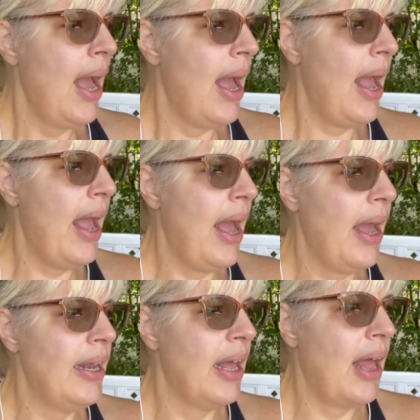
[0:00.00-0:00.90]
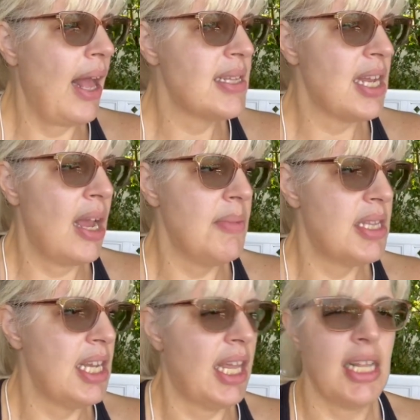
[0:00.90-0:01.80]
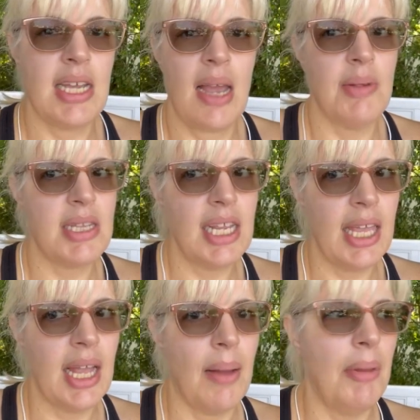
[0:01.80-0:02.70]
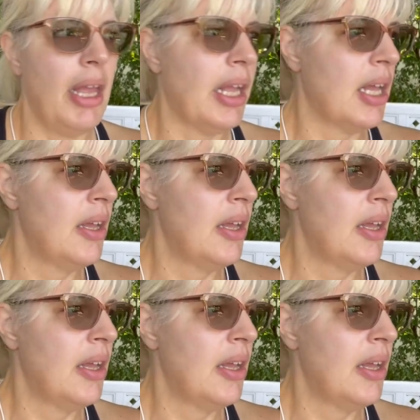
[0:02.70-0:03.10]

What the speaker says: And as time is ticking, I'm like,